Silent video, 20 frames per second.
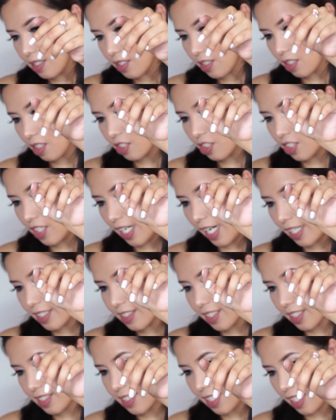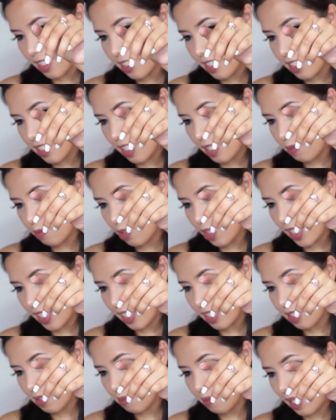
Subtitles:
So she has exactly the same ring as